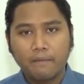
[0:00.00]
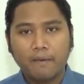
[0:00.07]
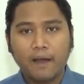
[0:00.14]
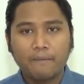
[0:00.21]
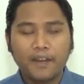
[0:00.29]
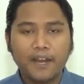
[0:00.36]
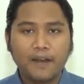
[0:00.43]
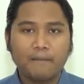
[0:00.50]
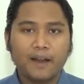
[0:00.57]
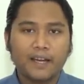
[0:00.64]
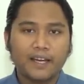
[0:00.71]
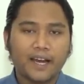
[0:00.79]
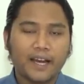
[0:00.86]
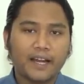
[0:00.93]
We might be in a
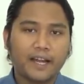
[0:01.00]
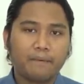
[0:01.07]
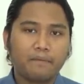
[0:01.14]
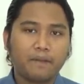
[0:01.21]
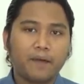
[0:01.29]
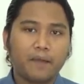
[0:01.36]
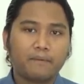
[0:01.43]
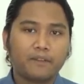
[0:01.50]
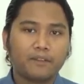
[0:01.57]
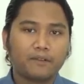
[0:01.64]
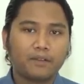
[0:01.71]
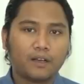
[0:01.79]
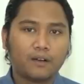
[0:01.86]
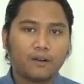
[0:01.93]
man, it I name, we might
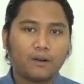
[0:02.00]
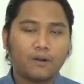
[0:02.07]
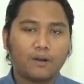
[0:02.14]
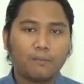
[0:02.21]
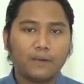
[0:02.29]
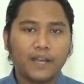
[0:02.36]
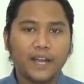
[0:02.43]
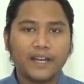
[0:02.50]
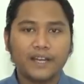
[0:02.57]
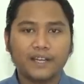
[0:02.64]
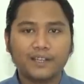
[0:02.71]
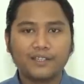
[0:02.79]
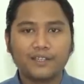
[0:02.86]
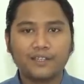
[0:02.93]
be to the Colombia and
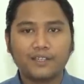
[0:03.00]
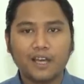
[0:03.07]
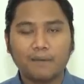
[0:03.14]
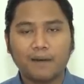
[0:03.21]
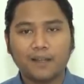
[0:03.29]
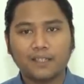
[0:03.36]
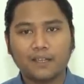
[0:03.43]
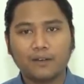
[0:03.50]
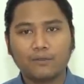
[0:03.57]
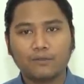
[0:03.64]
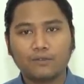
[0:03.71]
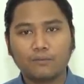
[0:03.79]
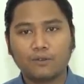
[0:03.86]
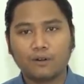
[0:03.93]
Kishin
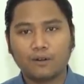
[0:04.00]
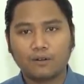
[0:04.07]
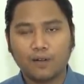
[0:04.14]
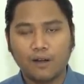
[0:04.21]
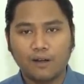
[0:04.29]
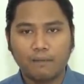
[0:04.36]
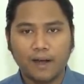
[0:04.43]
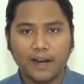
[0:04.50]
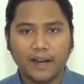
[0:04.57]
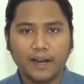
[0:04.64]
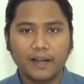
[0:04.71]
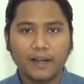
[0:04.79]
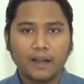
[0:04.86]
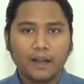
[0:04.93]
Jabazilo, Sumo gone down about
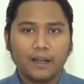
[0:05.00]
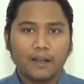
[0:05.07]
it.